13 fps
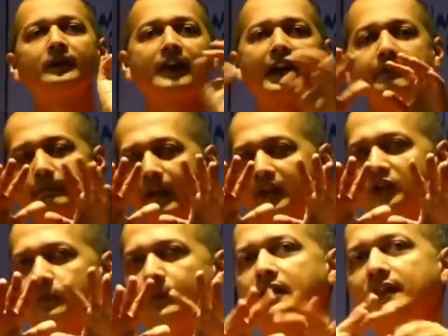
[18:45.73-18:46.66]
Time
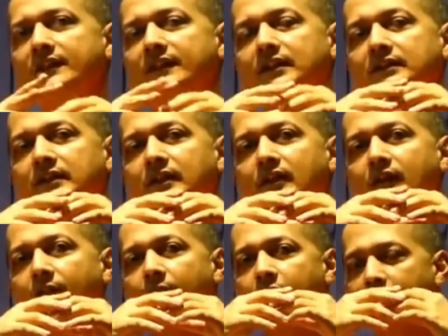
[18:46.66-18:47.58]
management is a
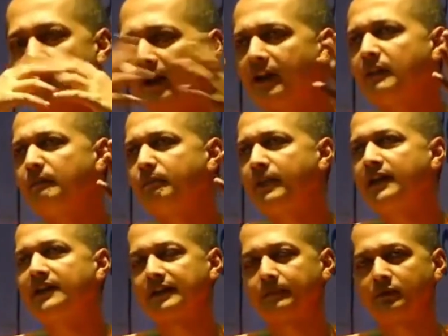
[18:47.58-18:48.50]
very
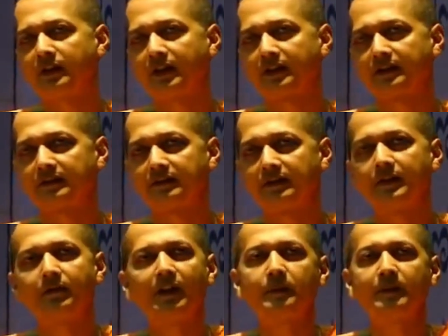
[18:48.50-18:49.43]
big subject.
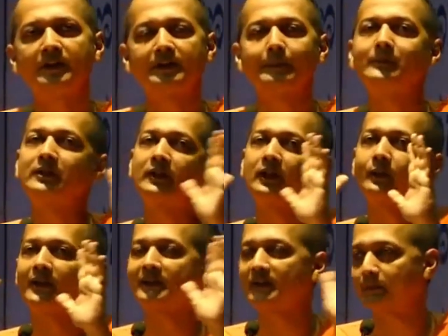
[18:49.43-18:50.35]
It's a very big subject,
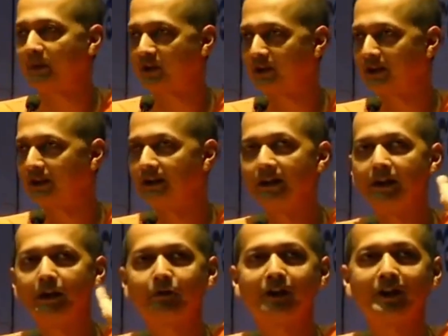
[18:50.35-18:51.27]
requires a special,
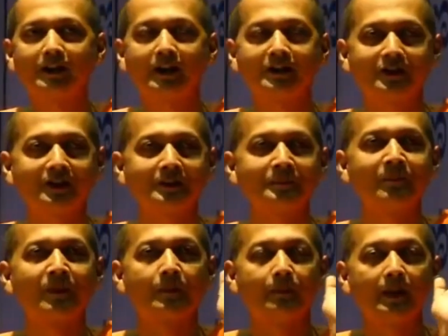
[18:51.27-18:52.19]
different lecture.
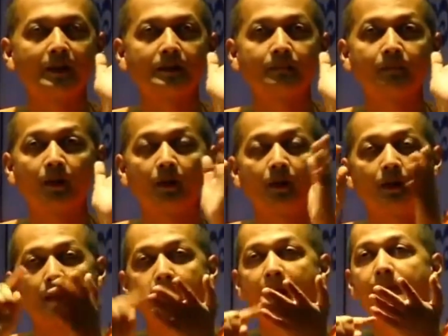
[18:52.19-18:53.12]
But
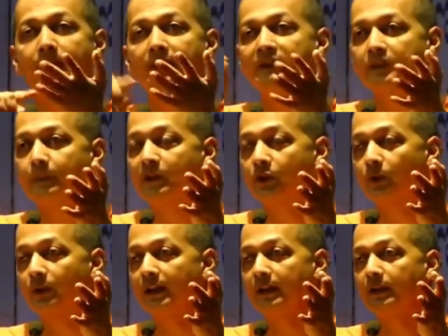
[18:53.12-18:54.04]
remember this much
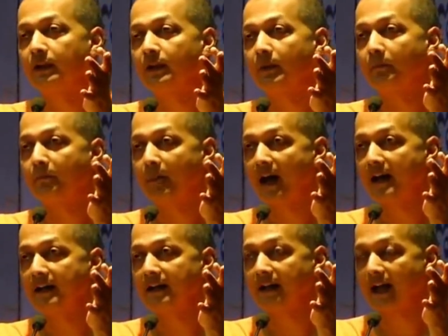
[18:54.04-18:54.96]
only.
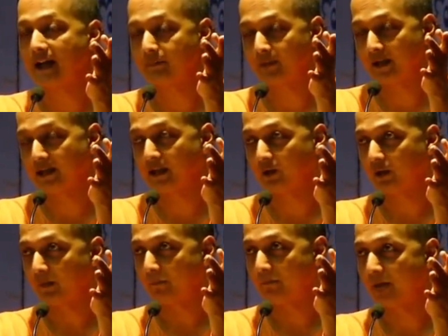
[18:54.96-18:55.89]
My time, write down,
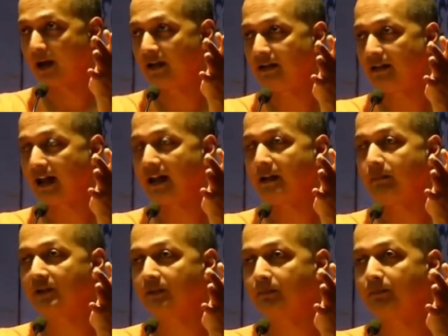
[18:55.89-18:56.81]
my
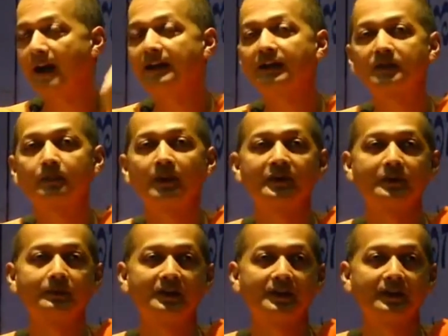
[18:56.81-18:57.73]
time is my
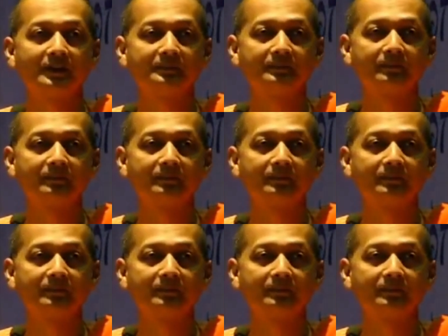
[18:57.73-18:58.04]
responsibility.